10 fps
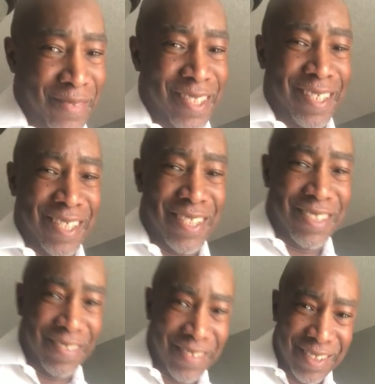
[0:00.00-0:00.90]
Talk to you
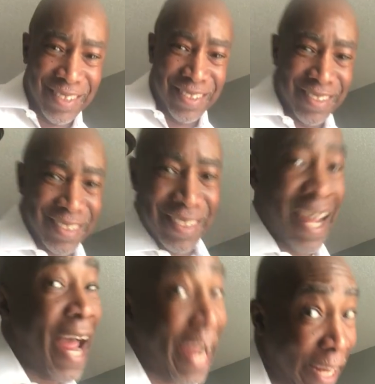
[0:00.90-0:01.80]
soon.
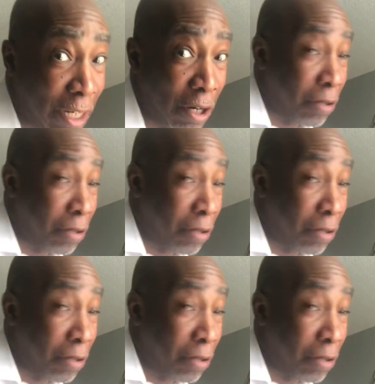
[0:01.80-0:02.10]
I gotta